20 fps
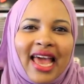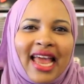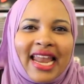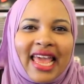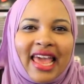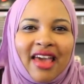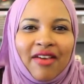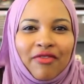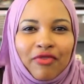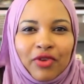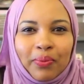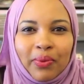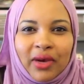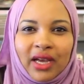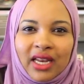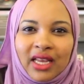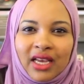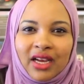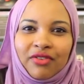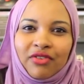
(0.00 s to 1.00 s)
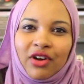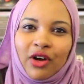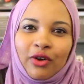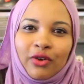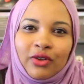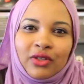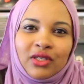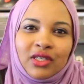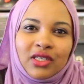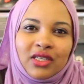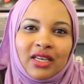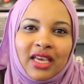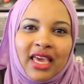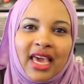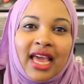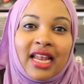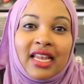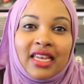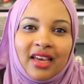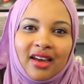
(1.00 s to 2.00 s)
and everybody around
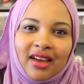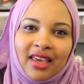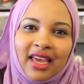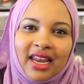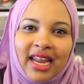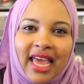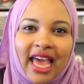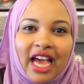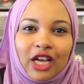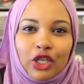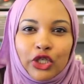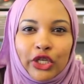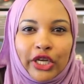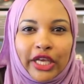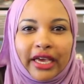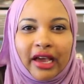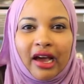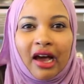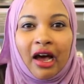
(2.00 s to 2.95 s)
Kenya can actually